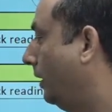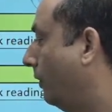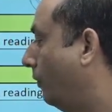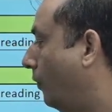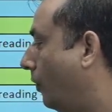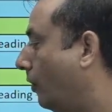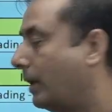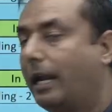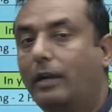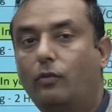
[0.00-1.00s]
4
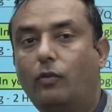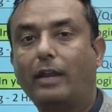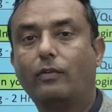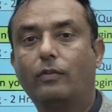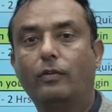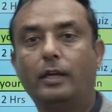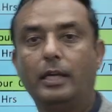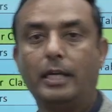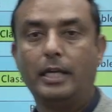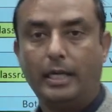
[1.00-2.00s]
and 5.
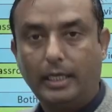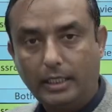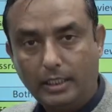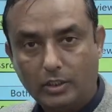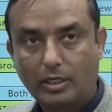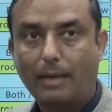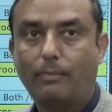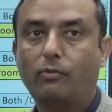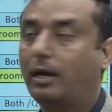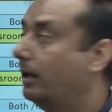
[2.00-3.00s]
In step
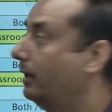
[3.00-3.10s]
1,